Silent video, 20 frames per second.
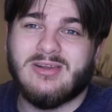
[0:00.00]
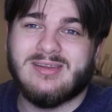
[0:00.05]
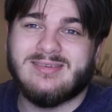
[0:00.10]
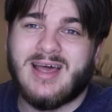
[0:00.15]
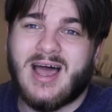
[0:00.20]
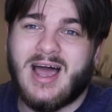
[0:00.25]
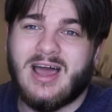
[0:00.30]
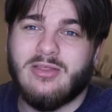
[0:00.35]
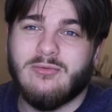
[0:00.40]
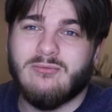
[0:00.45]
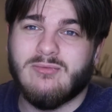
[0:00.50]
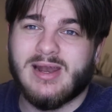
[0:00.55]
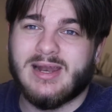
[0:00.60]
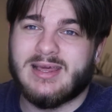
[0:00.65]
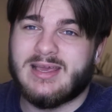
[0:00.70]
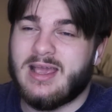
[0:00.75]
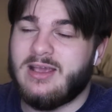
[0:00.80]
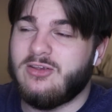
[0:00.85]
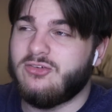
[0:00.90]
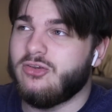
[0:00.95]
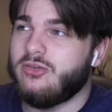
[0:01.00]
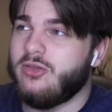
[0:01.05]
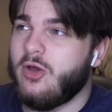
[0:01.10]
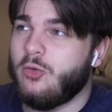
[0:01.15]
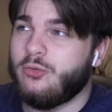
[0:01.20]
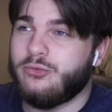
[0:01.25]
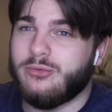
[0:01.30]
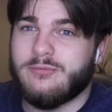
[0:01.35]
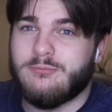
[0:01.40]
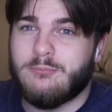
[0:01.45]
is higher than relegation though,
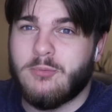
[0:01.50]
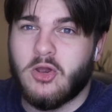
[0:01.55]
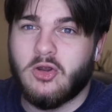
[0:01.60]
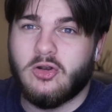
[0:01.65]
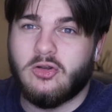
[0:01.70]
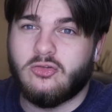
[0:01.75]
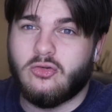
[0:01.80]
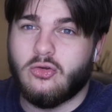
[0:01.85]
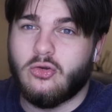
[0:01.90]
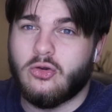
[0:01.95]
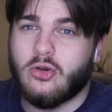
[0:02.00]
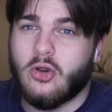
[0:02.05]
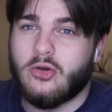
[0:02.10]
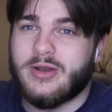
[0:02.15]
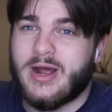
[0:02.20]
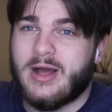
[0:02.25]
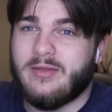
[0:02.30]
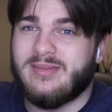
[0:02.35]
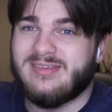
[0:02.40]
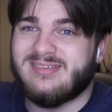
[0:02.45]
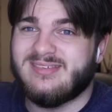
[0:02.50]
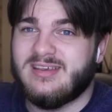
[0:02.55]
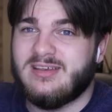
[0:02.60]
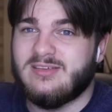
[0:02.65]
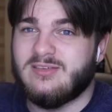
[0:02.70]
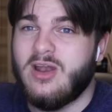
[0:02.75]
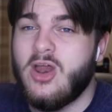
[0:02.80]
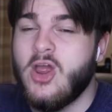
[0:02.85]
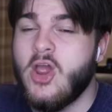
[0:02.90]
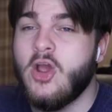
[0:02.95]
so if Burnley do go down this
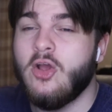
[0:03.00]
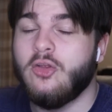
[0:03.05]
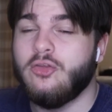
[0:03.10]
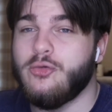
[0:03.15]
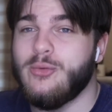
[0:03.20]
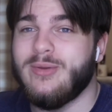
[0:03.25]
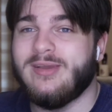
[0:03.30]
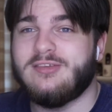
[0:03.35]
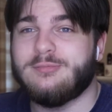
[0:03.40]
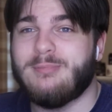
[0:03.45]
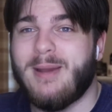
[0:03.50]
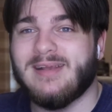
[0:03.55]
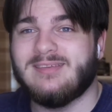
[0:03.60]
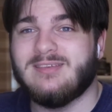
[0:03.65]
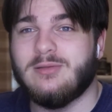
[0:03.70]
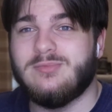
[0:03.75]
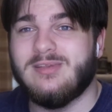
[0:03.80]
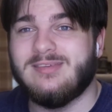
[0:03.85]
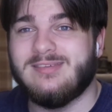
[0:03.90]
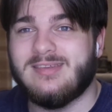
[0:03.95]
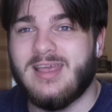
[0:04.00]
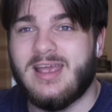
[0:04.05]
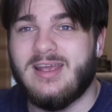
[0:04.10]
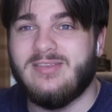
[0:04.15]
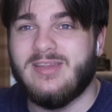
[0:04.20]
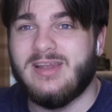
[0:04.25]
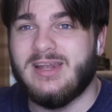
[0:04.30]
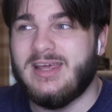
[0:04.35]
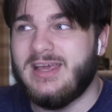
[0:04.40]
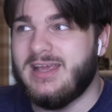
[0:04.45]
season, do expect him to stay in
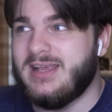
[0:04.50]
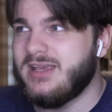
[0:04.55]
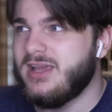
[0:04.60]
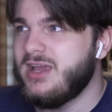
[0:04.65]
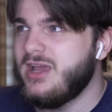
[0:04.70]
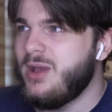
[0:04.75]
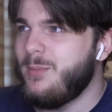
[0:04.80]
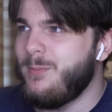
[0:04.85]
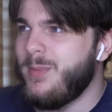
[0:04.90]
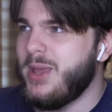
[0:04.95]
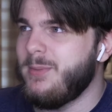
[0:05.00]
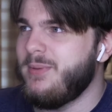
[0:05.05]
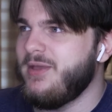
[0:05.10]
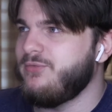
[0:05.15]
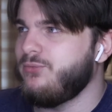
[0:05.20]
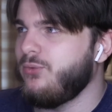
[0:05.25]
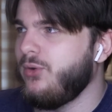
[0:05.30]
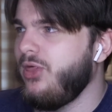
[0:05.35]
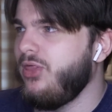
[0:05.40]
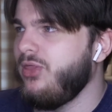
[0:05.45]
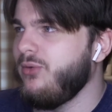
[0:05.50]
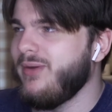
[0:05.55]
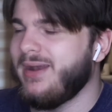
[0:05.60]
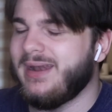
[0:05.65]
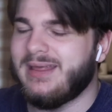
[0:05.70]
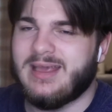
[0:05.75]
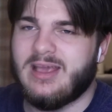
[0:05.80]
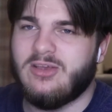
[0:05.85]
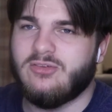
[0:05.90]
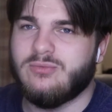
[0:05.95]
the league. Maybe if one of the
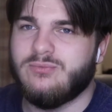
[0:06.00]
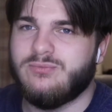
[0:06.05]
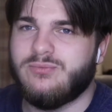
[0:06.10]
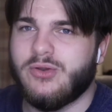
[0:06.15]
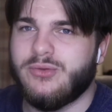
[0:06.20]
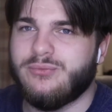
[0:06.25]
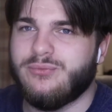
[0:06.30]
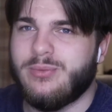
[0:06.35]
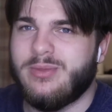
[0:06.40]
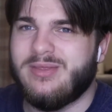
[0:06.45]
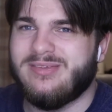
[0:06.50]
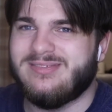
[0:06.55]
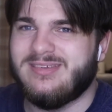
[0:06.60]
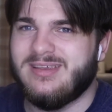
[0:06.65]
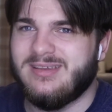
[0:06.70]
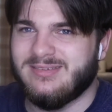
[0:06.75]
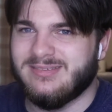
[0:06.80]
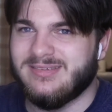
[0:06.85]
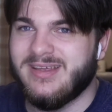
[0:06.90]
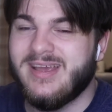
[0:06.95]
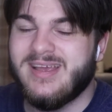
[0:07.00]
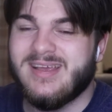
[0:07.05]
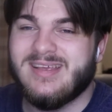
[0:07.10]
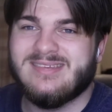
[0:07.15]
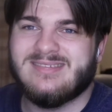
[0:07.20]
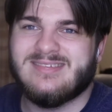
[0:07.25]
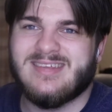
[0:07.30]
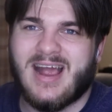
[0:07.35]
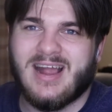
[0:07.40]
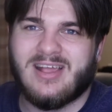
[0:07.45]
relegation fodder from this season
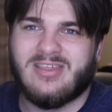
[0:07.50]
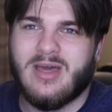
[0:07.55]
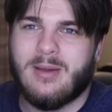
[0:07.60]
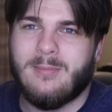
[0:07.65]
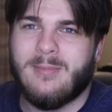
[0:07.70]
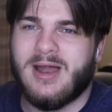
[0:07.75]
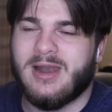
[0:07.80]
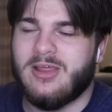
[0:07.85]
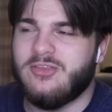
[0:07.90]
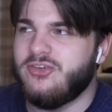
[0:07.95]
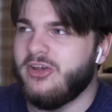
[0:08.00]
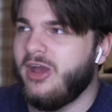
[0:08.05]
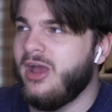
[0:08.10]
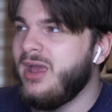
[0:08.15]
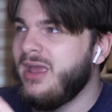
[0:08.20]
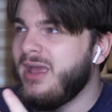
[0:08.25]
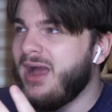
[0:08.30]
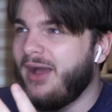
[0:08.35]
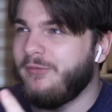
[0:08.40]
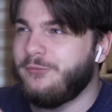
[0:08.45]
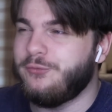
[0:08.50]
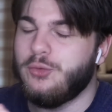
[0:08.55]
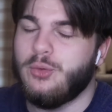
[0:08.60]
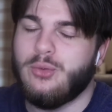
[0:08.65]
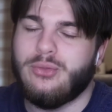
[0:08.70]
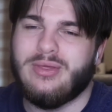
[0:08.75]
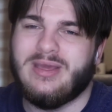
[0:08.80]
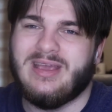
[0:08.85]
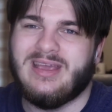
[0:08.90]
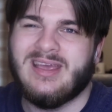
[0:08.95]
sack their manager, I do
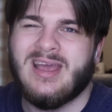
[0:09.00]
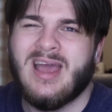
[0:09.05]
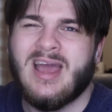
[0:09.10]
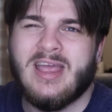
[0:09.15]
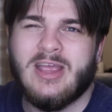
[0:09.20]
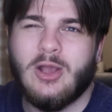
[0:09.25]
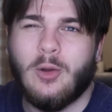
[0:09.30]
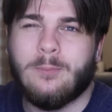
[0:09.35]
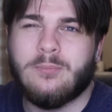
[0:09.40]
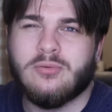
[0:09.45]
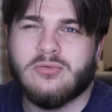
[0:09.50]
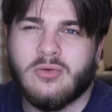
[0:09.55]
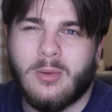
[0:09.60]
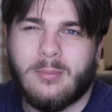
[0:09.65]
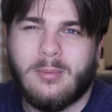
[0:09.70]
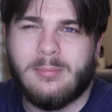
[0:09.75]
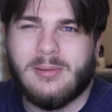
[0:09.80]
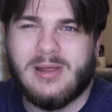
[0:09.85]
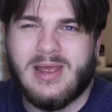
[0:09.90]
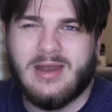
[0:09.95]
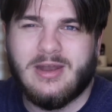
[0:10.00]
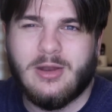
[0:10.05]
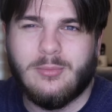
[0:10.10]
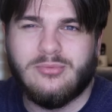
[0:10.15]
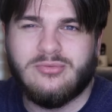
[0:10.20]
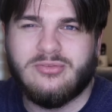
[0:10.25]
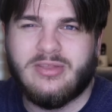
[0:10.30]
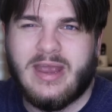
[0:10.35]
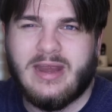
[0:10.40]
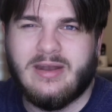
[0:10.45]
think he'll probably end up
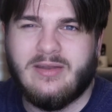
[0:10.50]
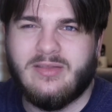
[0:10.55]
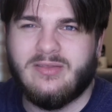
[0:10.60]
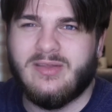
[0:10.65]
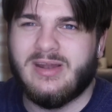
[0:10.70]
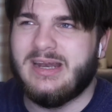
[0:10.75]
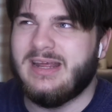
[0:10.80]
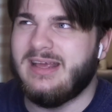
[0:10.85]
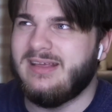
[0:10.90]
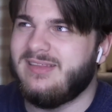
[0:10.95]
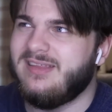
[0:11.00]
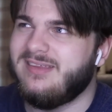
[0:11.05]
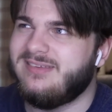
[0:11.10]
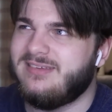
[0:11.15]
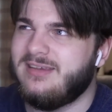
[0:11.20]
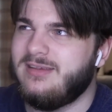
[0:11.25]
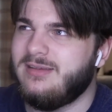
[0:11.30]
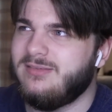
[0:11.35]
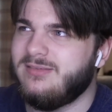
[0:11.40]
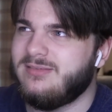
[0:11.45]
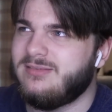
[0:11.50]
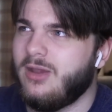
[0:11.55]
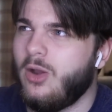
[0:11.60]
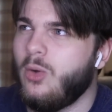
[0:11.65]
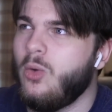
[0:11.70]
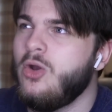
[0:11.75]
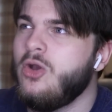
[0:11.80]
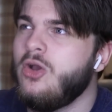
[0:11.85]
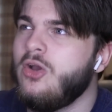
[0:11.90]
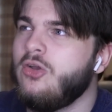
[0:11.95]
staying in the league this season.
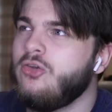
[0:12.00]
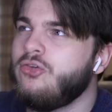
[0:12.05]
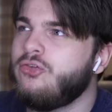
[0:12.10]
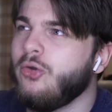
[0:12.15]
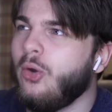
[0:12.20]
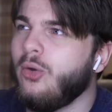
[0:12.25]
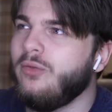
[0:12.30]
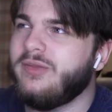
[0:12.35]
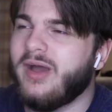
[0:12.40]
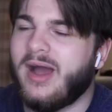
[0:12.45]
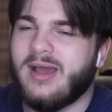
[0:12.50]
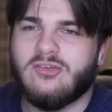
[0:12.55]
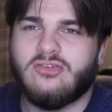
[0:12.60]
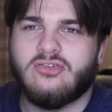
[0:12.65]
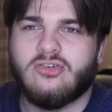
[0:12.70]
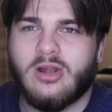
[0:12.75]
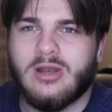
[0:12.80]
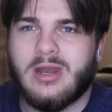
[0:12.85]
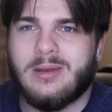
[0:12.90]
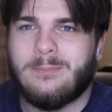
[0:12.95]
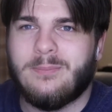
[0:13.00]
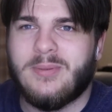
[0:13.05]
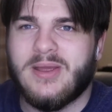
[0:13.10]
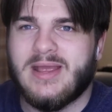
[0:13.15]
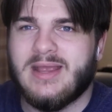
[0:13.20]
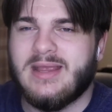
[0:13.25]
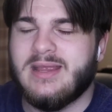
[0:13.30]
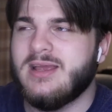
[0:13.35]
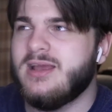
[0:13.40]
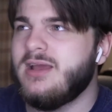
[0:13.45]
So Sean Dyche, solid
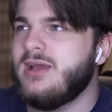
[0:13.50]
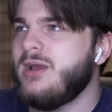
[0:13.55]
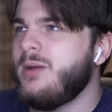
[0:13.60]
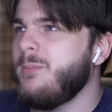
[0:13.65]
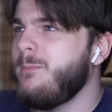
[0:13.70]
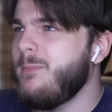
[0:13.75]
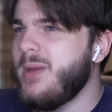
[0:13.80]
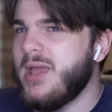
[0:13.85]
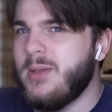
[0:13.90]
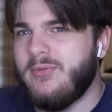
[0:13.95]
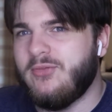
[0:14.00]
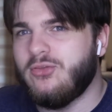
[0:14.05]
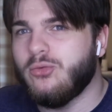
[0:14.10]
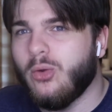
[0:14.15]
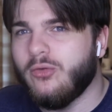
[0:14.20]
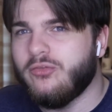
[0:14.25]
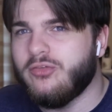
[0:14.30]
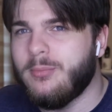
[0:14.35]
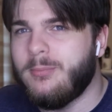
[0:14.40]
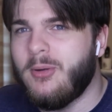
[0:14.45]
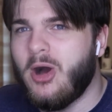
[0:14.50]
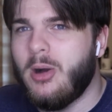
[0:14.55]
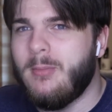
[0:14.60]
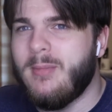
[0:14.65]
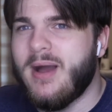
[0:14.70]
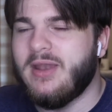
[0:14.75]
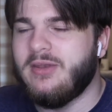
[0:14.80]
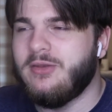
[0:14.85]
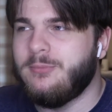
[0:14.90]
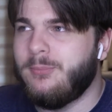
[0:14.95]
B, maybe towards the bottom
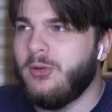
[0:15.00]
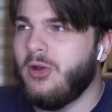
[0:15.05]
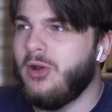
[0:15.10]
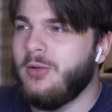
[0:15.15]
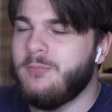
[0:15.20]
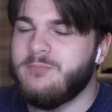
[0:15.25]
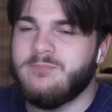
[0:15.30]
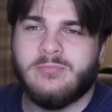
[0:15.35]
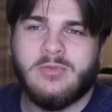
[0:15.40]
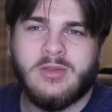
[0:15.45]
end, but